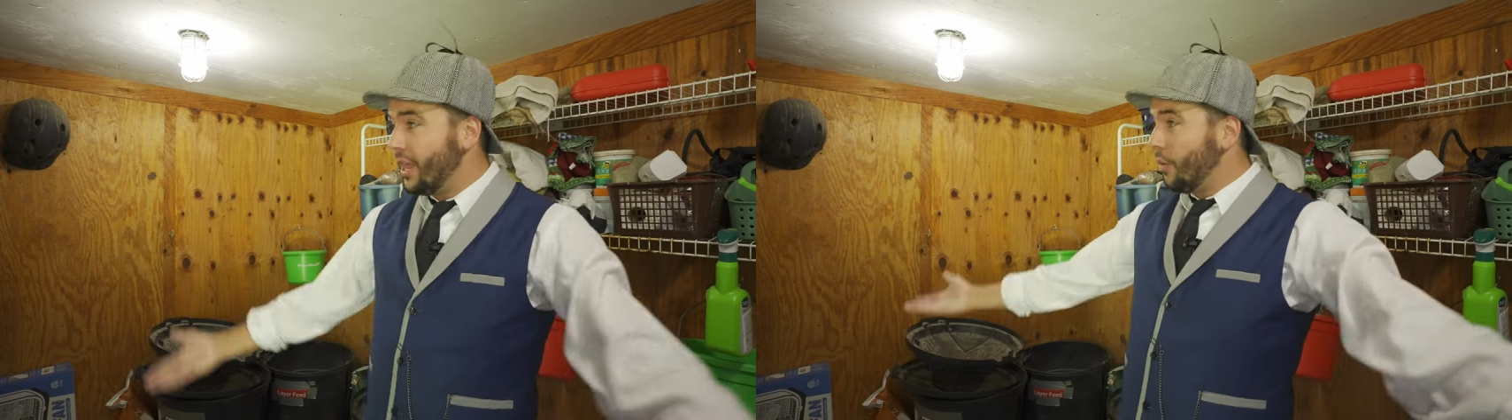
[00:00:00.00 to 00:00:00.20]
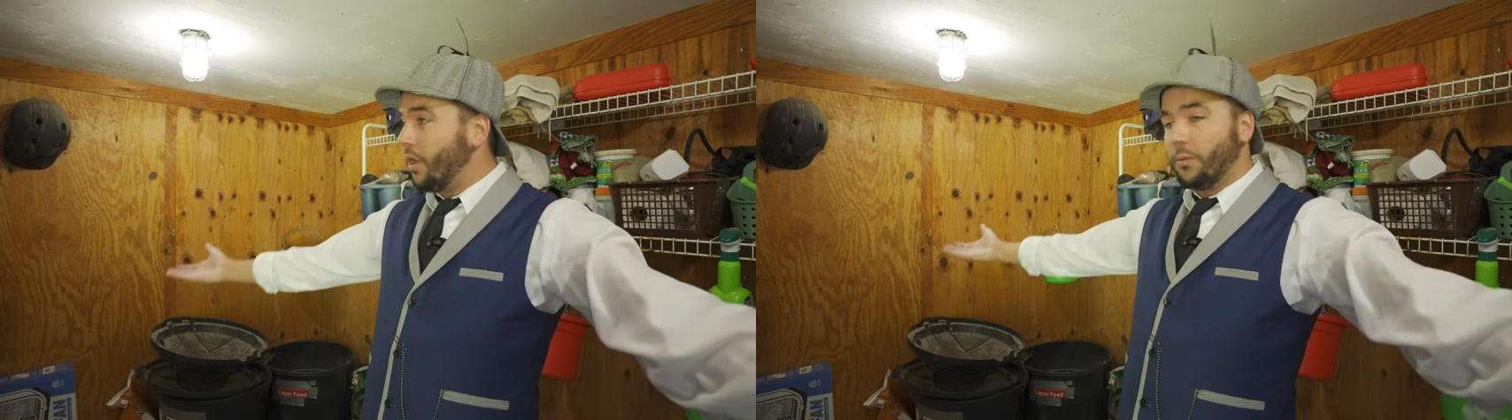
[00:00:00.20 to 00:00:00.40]

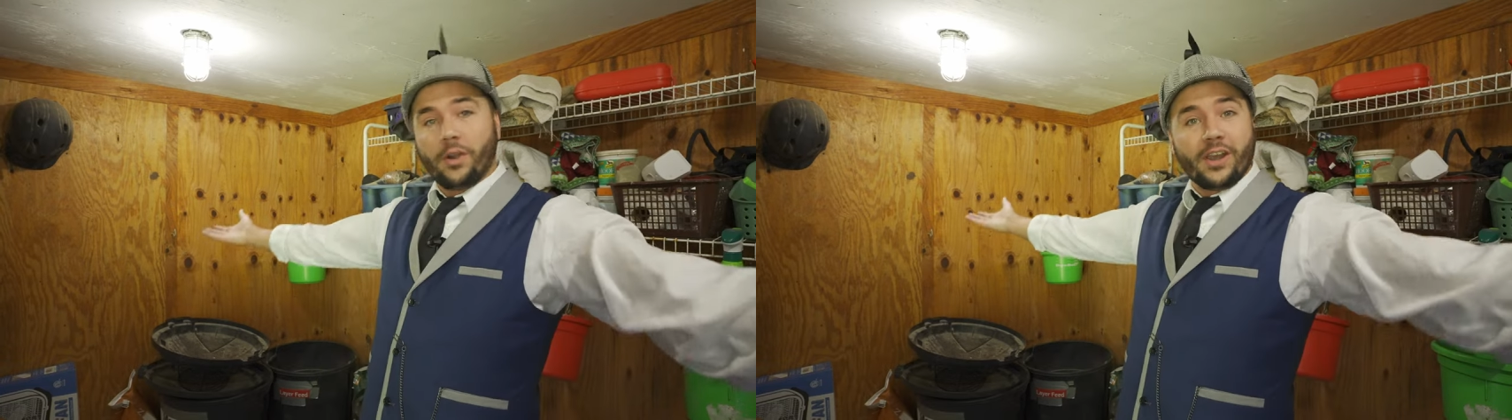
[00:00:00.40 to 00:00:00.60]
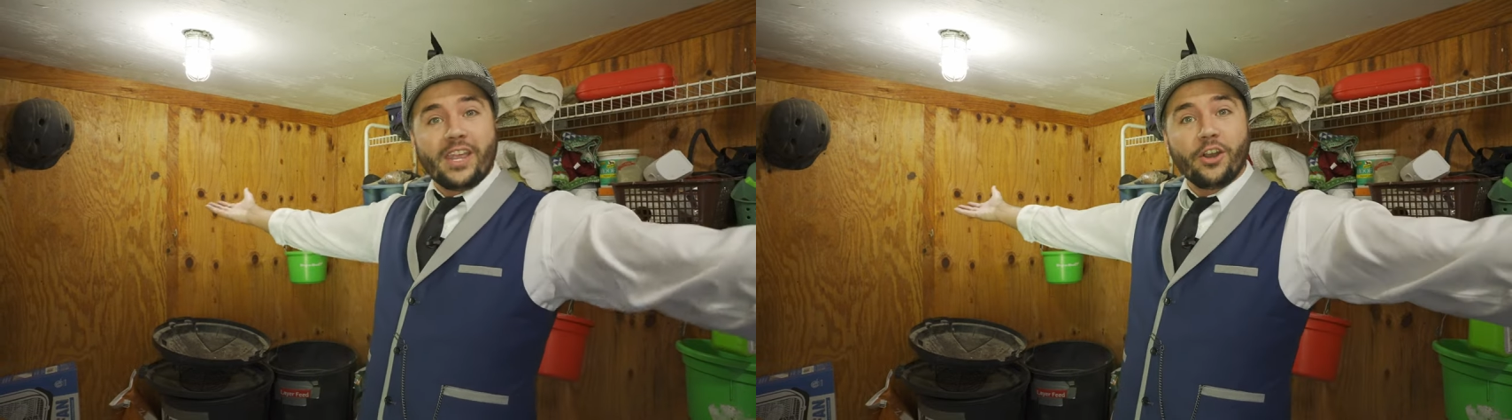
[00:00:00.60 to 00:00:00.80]
Well,
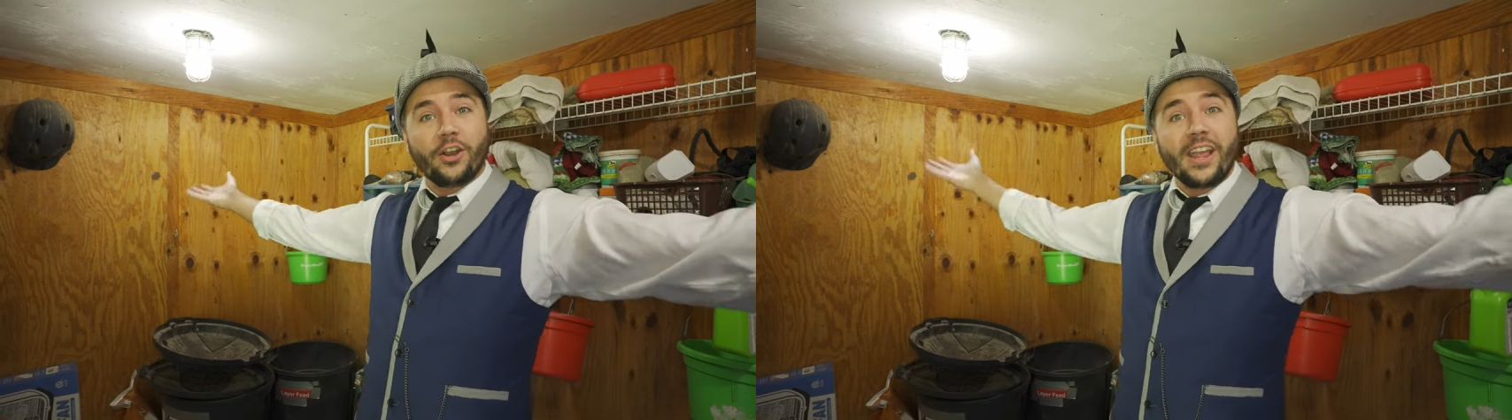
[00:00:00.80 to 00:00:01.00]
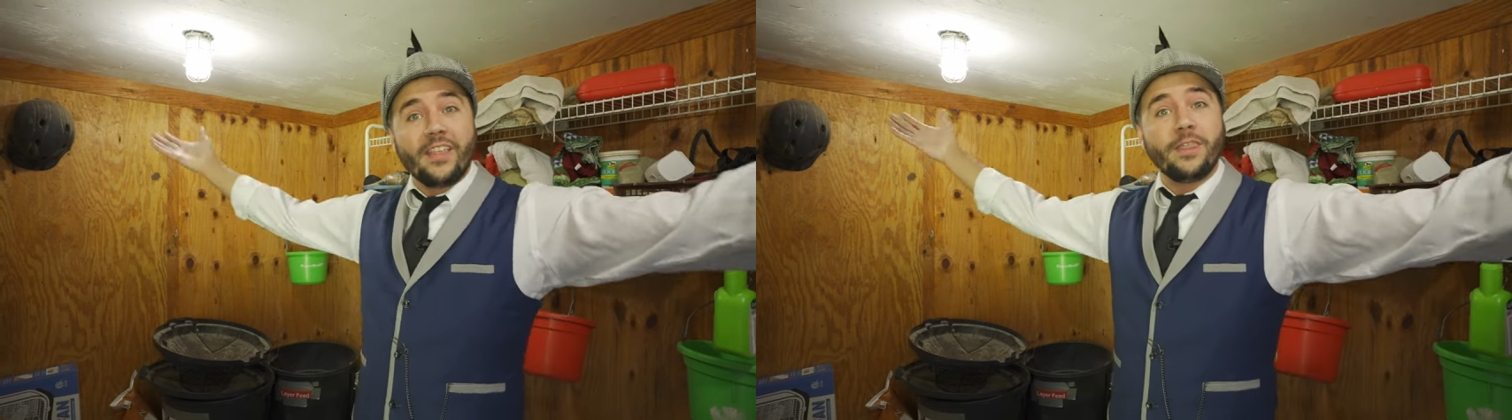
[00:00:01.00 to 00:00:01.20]
we're here
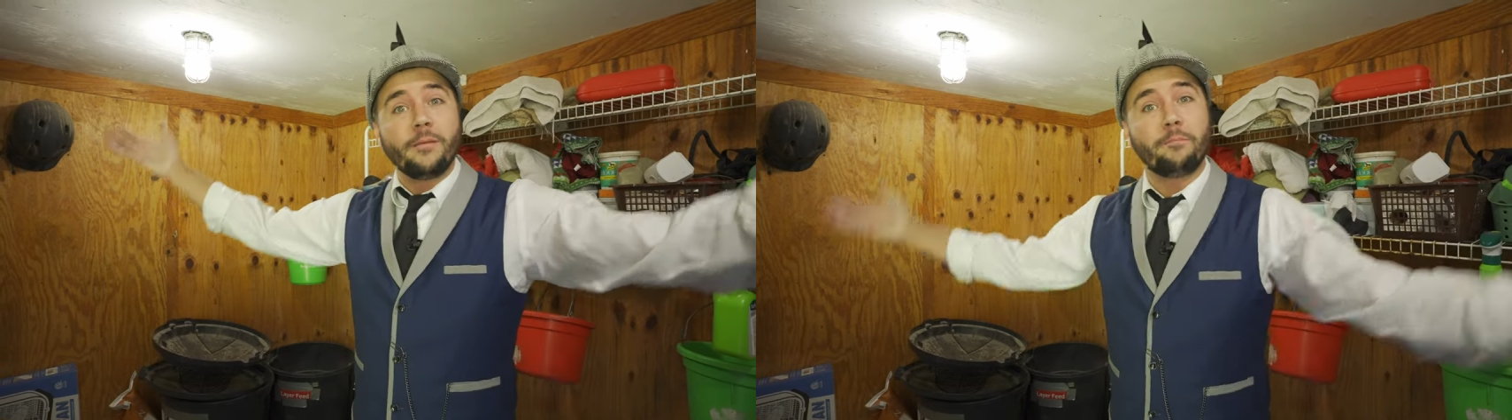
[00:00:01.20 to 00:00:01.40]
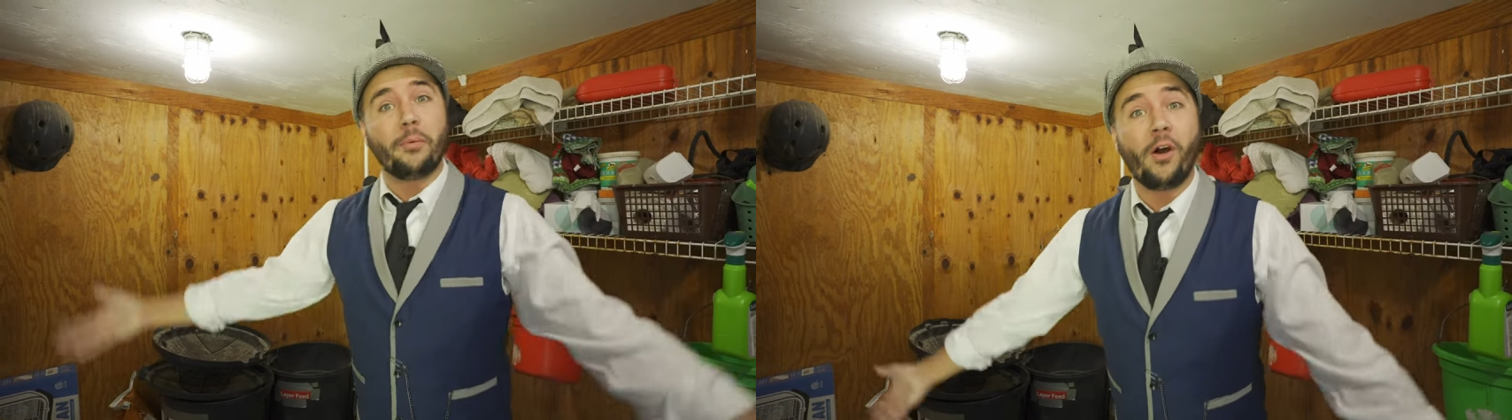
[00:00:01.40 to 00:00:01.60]
in the
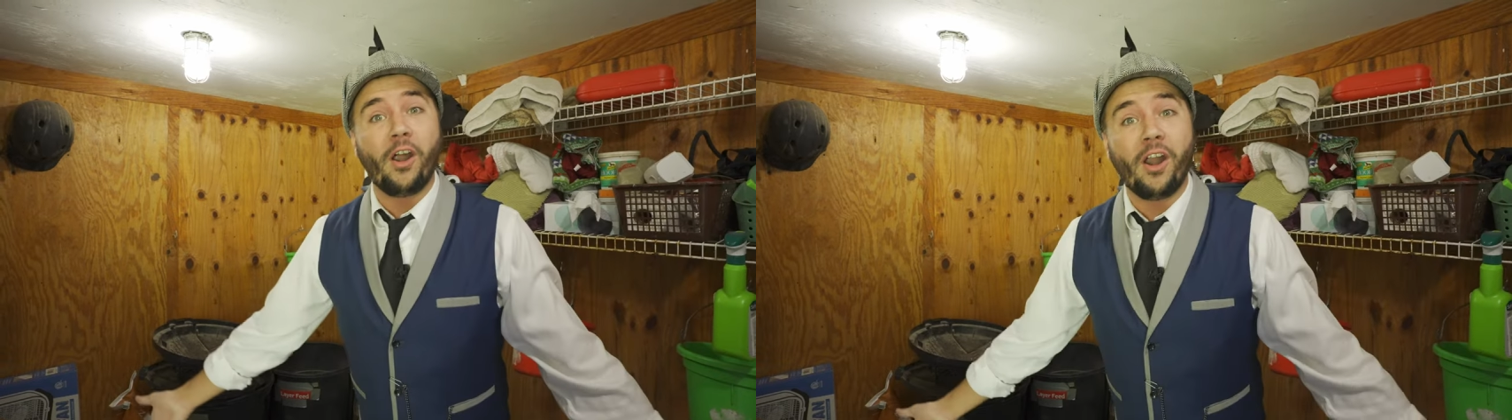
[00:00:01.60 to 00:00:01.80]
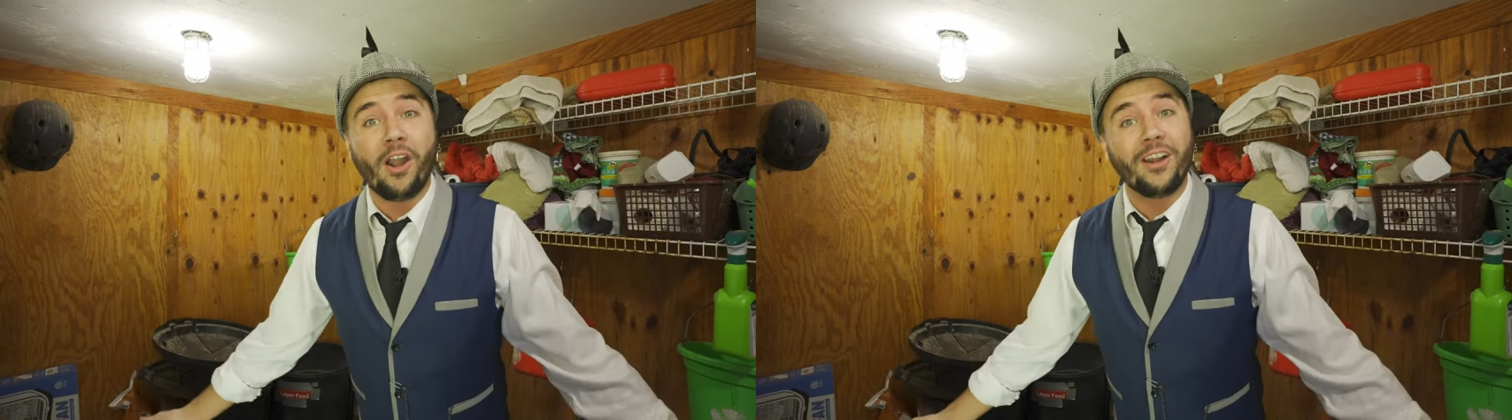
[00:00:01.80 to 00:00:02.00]

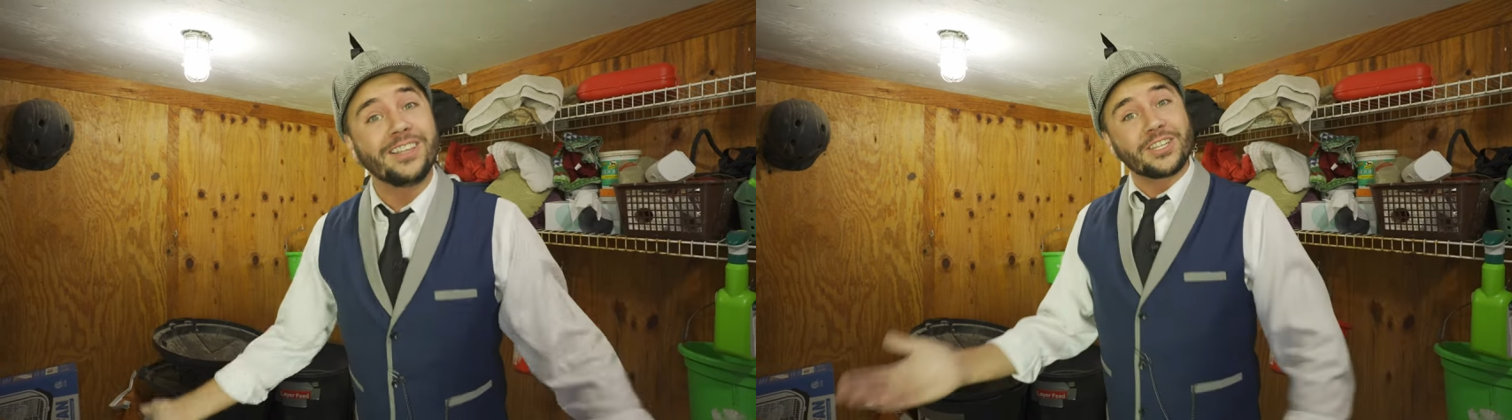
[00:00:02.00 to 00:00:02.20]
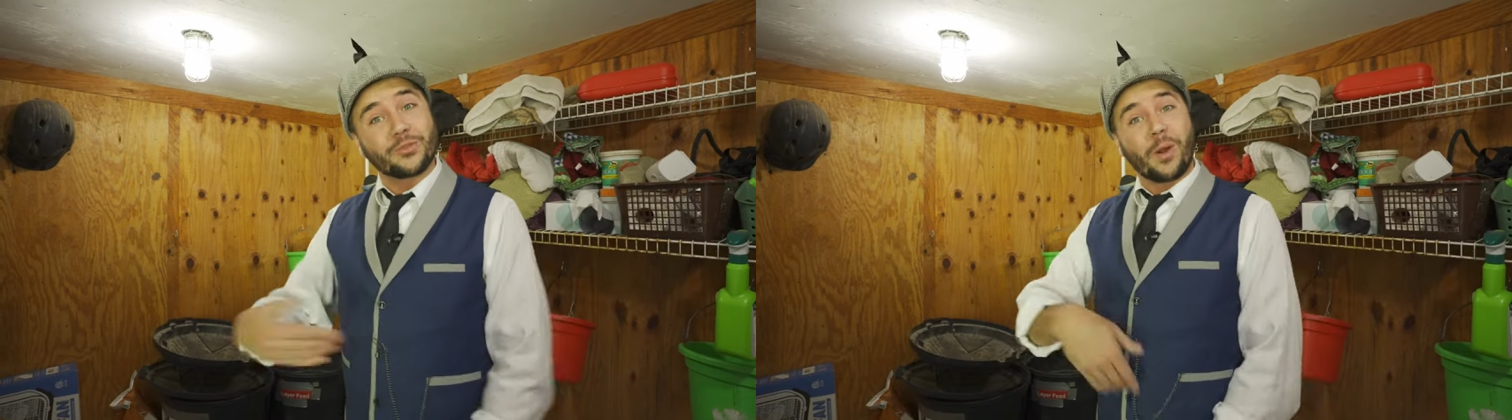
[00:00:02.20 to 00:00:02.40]
barn.
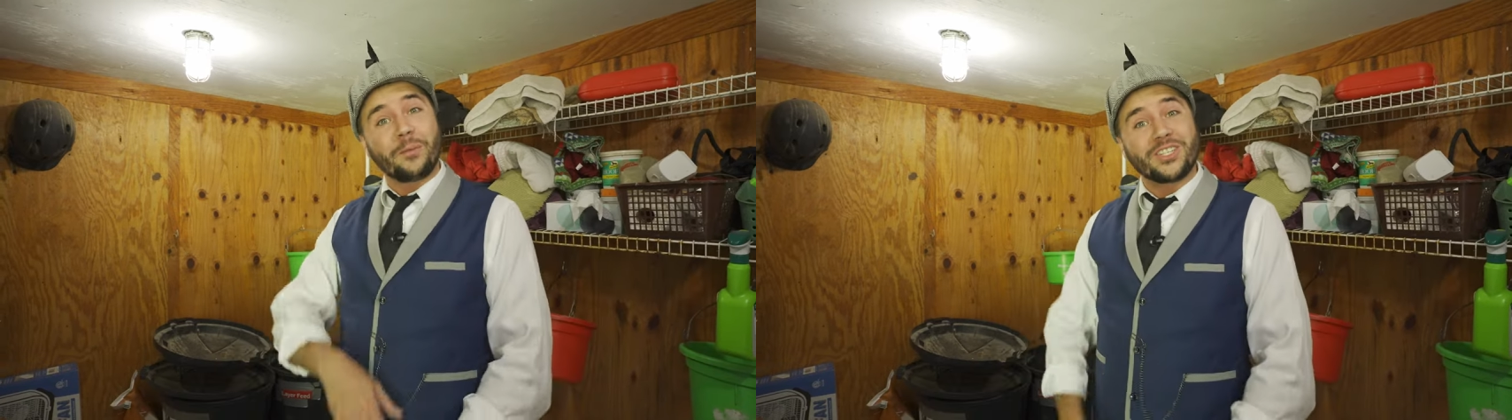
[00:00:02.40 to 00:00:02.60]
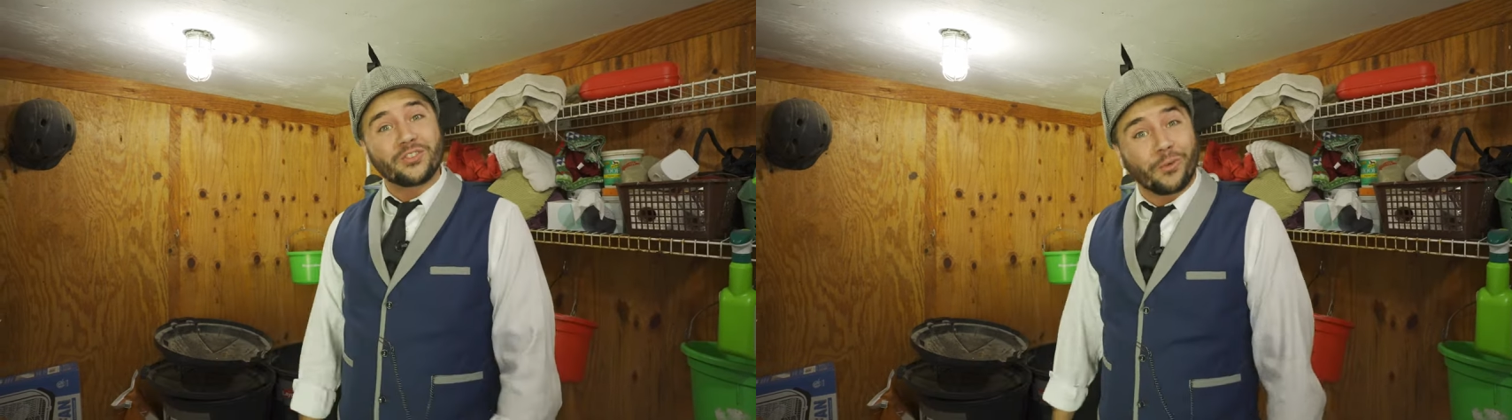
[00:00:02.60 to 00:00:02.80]
This is where
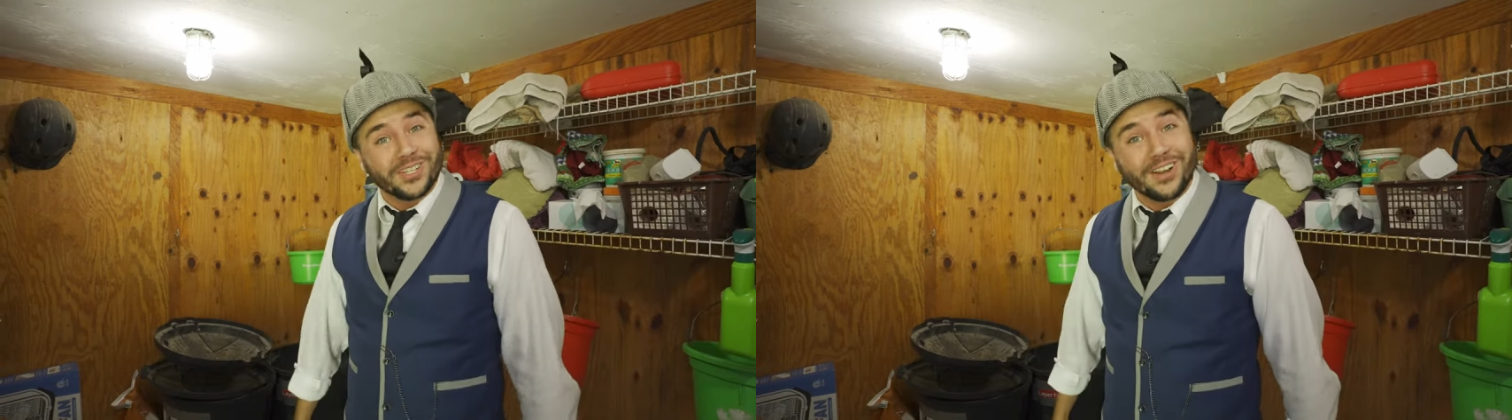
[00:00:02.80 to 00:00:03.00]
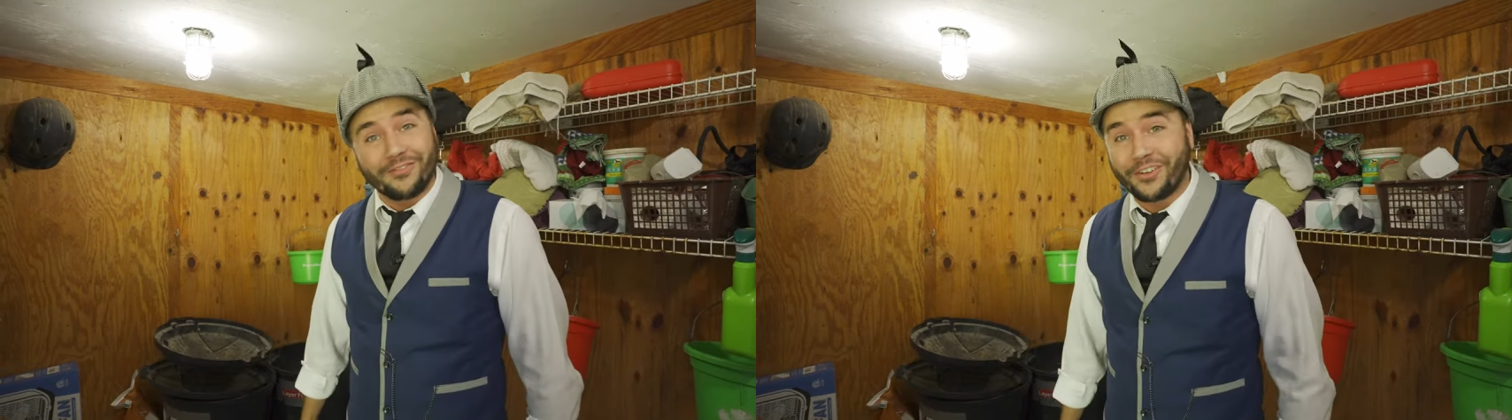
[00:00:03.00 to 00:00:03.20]
we store
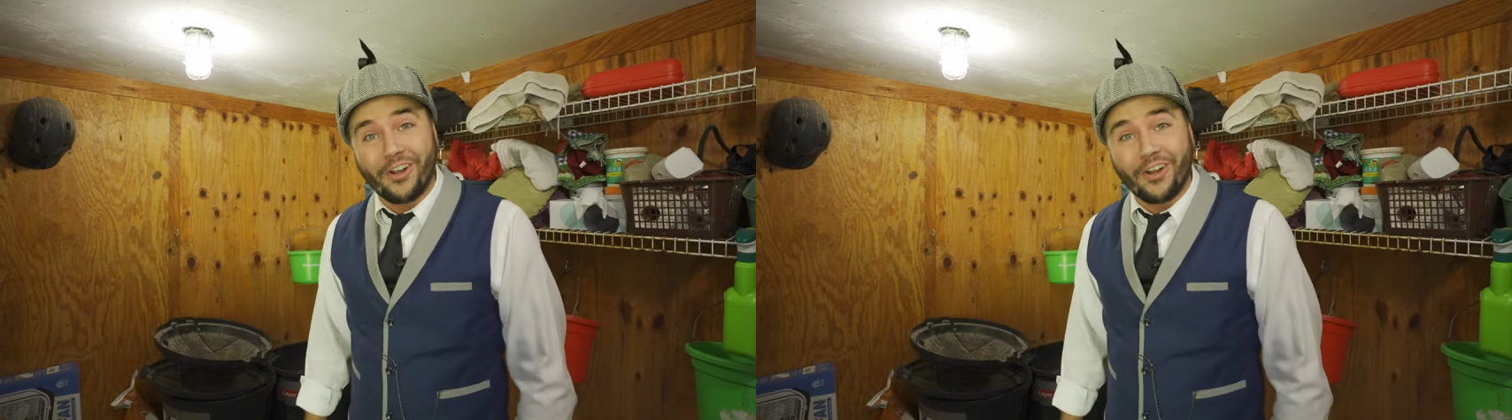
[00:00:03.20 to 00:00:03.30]
stuff for